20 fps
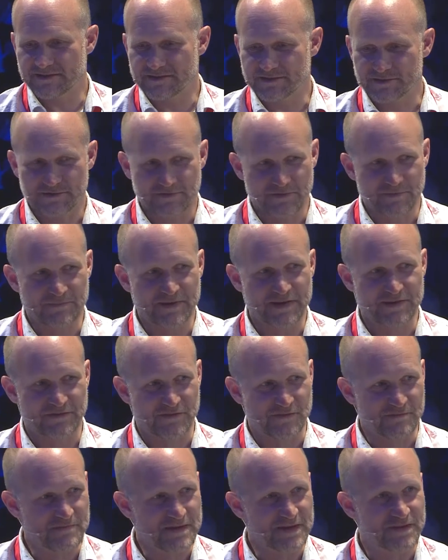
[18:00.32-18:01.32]
sort of a bit of
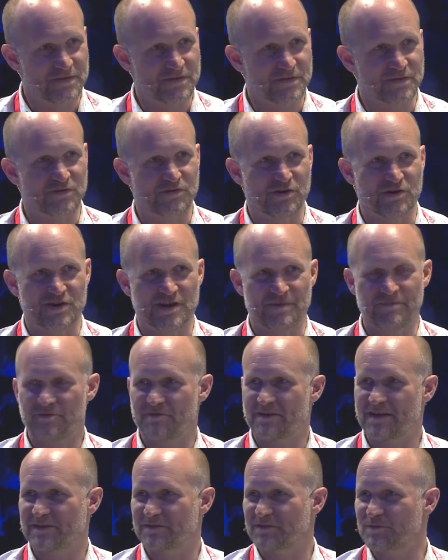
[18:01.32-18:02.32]
a myth grown up
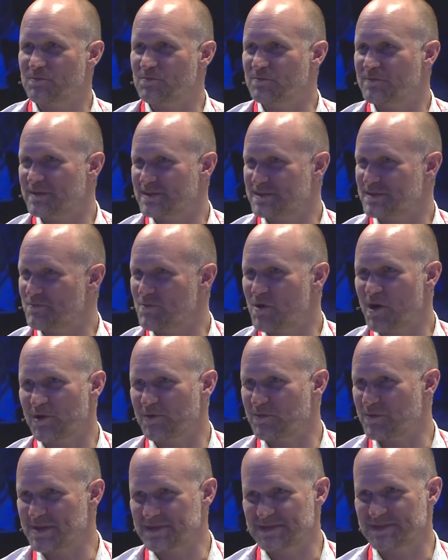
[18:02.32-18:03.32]
around it's a
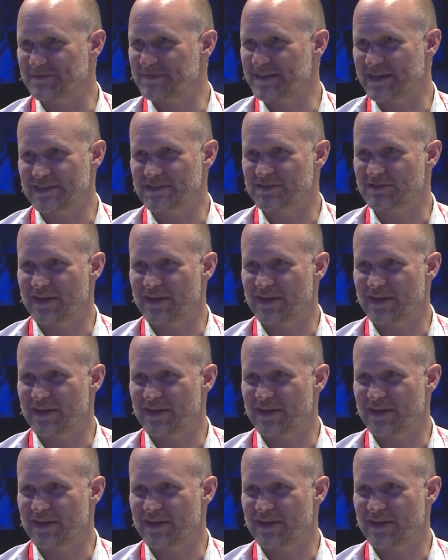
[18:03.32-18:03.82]
wild west of data